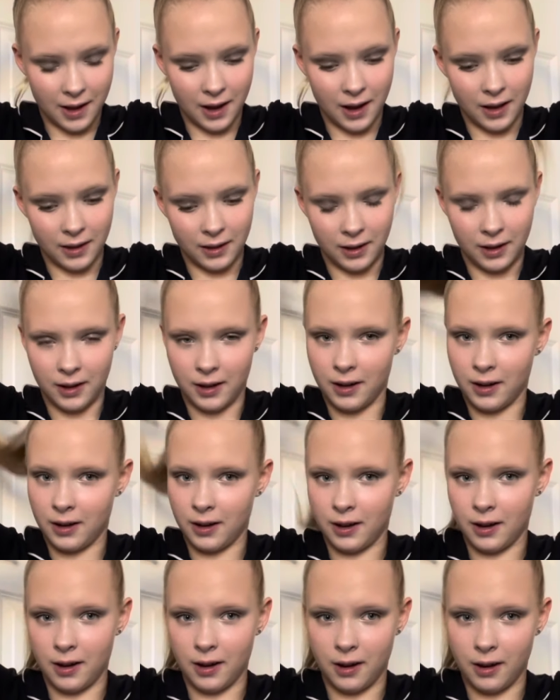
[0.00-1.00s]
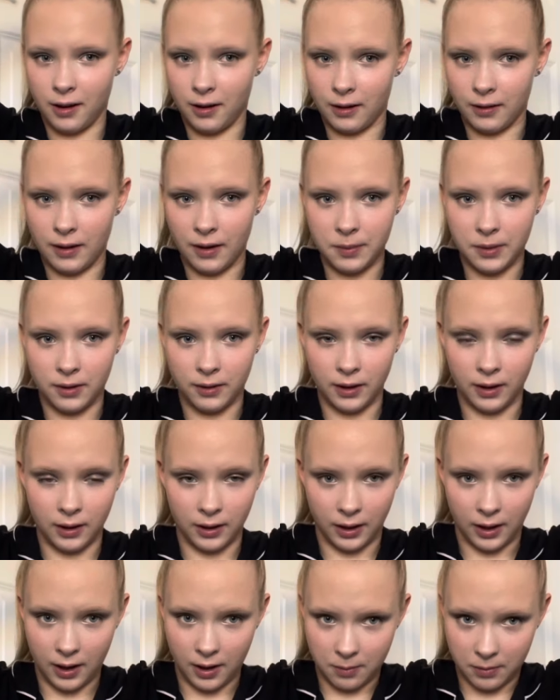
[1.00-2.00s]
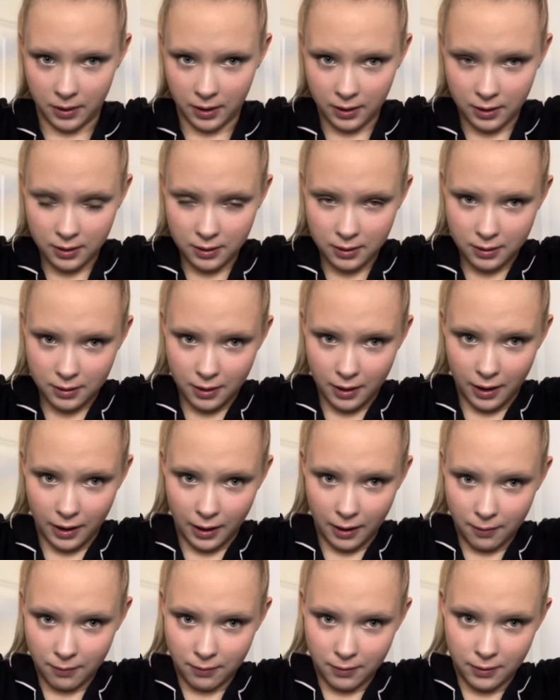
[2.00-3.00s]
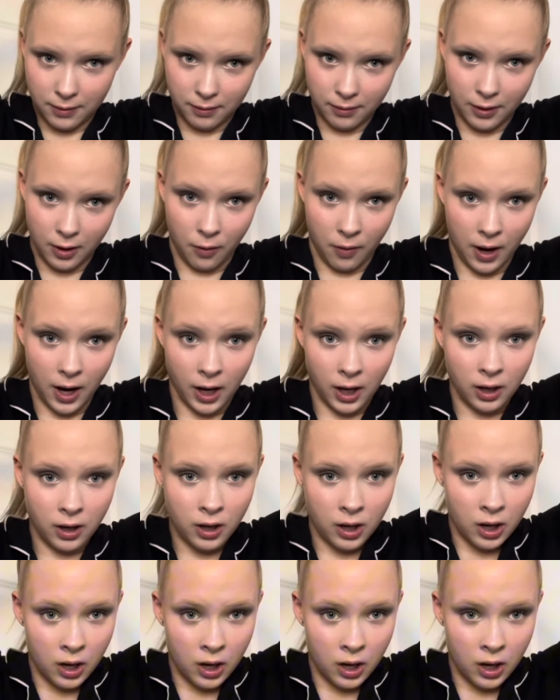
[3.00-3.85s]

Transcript: And then I wrap it around again because I have no hair.